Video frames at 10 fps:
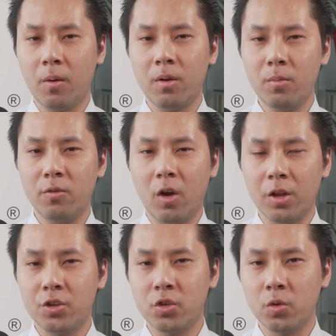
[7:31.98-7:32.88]
I want to move
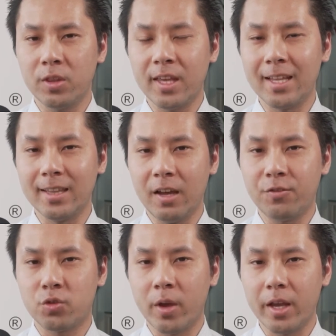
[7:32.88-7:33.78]
on to the
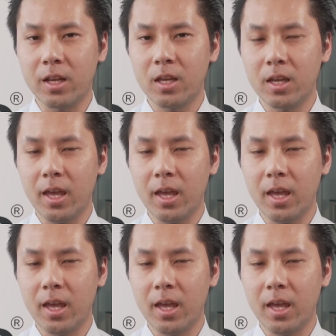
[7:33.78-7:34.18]
love trade.